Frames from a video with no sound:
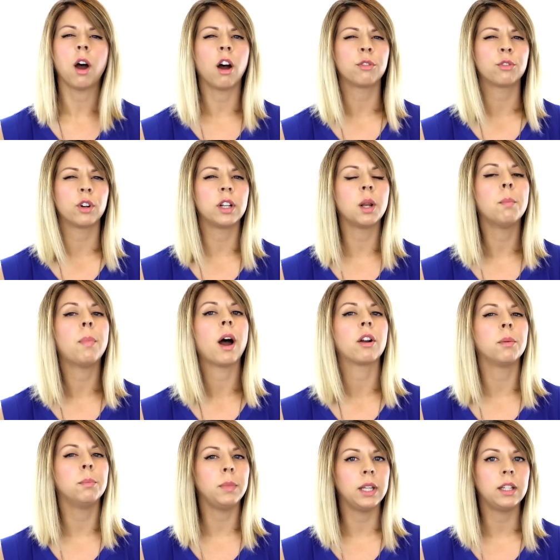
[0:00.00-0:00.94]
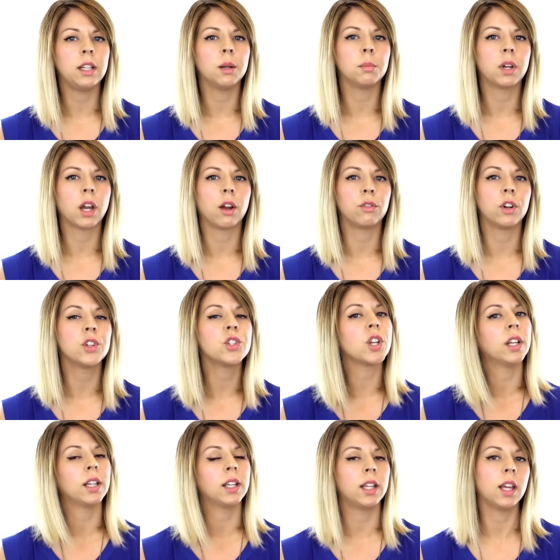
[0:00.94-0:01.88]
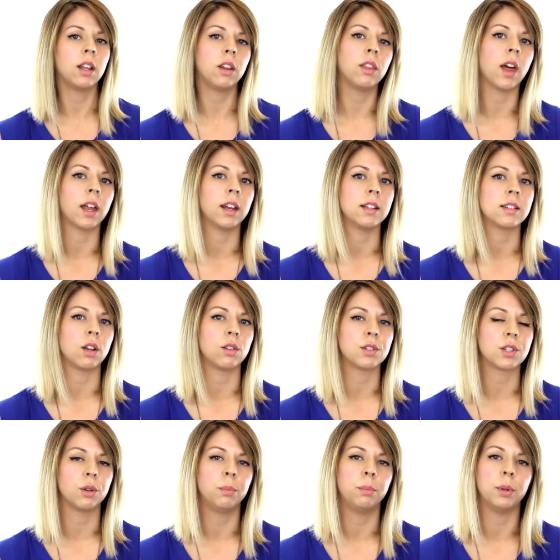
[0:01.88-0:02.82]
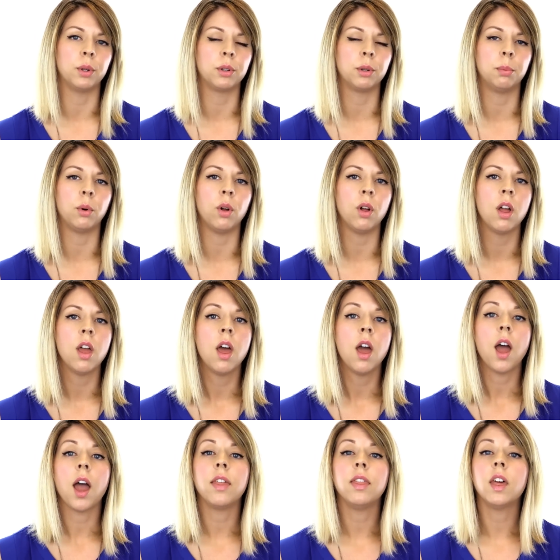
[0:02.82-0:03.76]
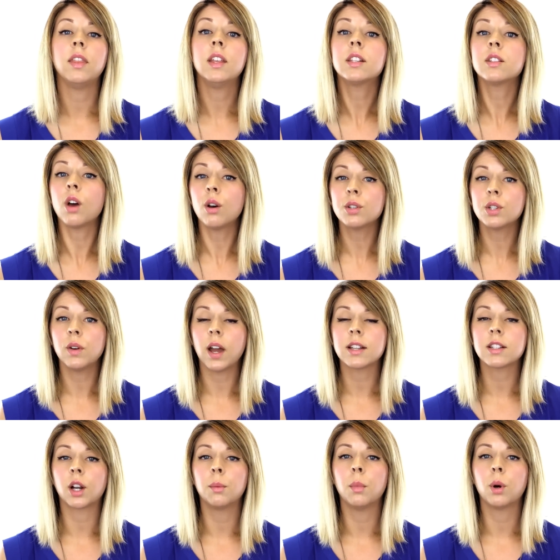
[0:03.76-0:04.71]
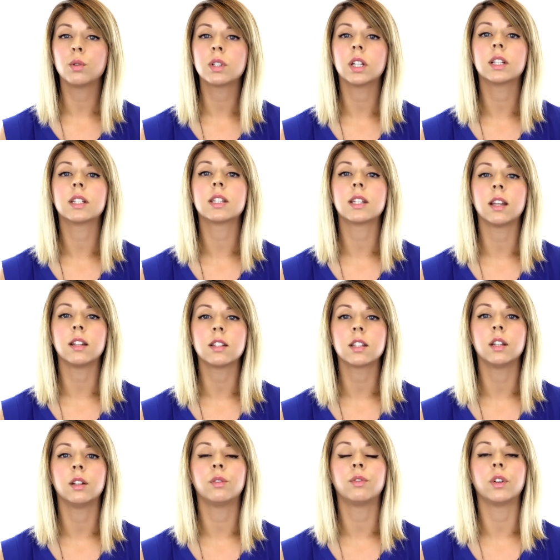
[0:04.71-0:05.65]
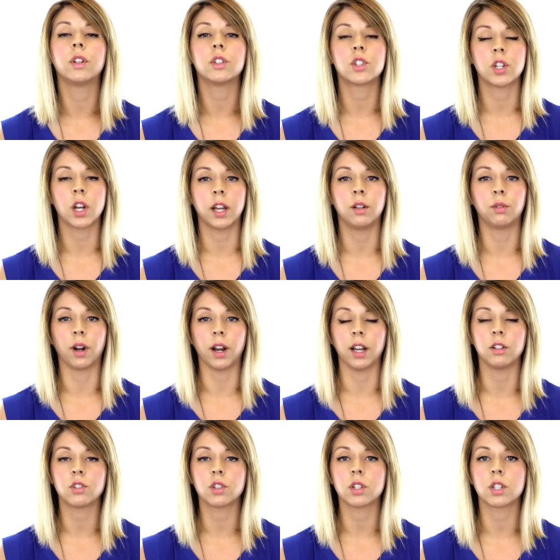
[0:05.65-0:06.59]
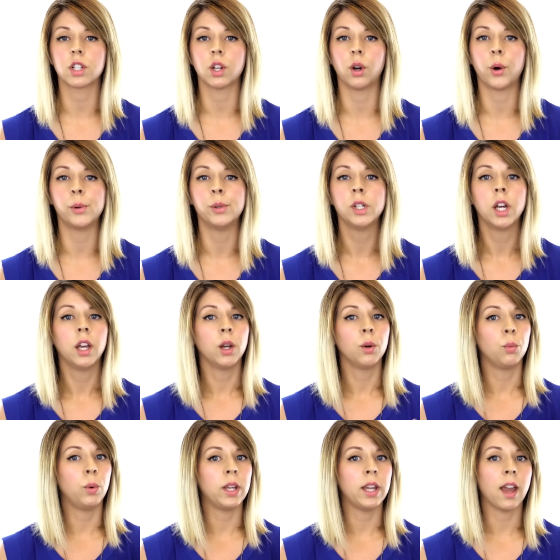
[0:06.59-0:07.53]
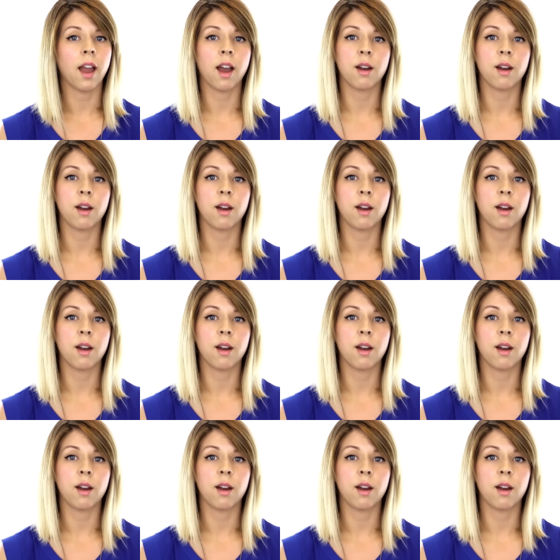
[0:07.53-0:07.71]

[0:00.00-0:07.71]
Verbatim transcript: offering about a medium coverage, and again, that is also buildable. And then this also has our most extensive shade range. So we